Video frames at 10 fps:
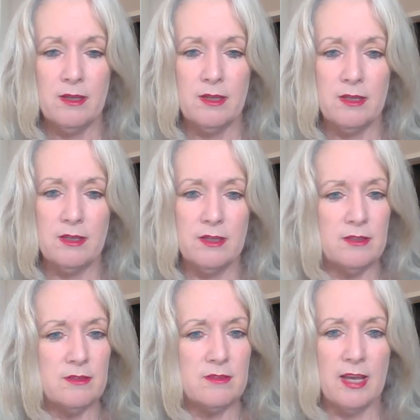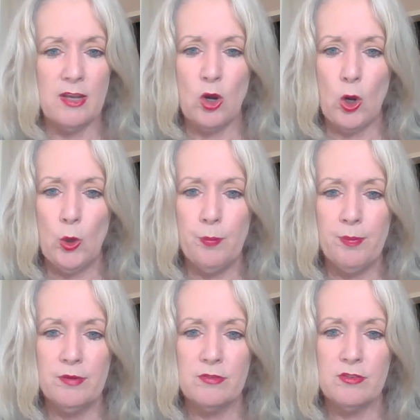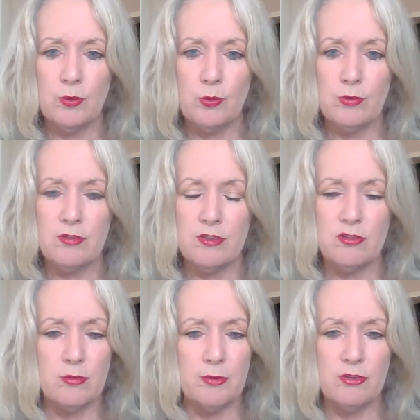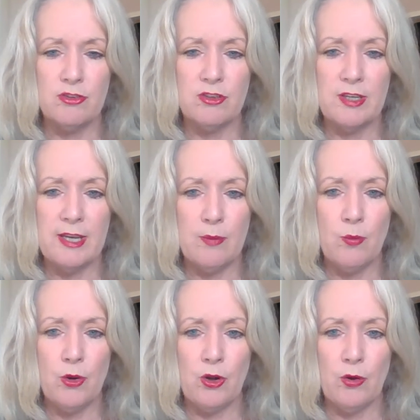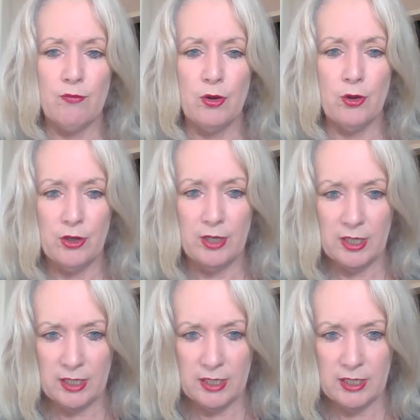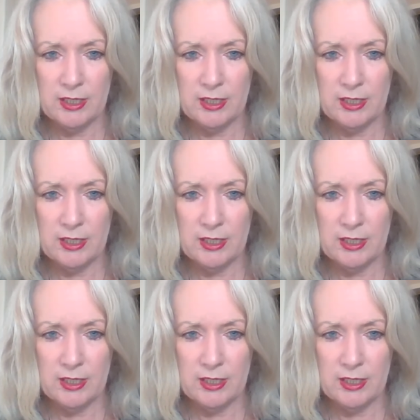It is an open source distribution network of learning.